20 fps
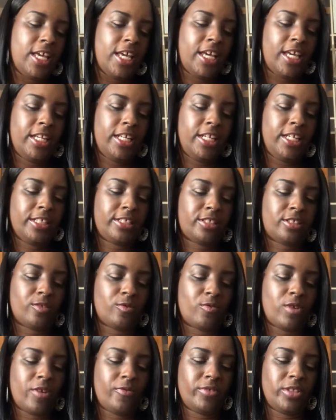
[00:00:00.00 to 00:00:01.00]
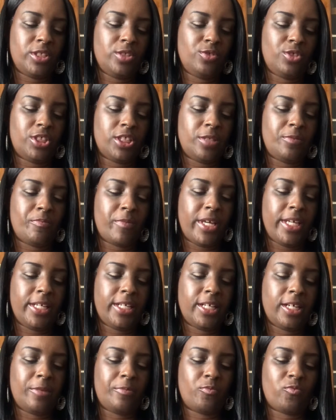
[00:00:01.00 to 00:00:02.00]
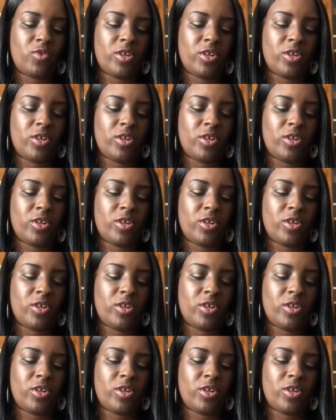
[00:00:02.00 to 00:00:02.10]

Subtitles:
And it's the Revolution Makeup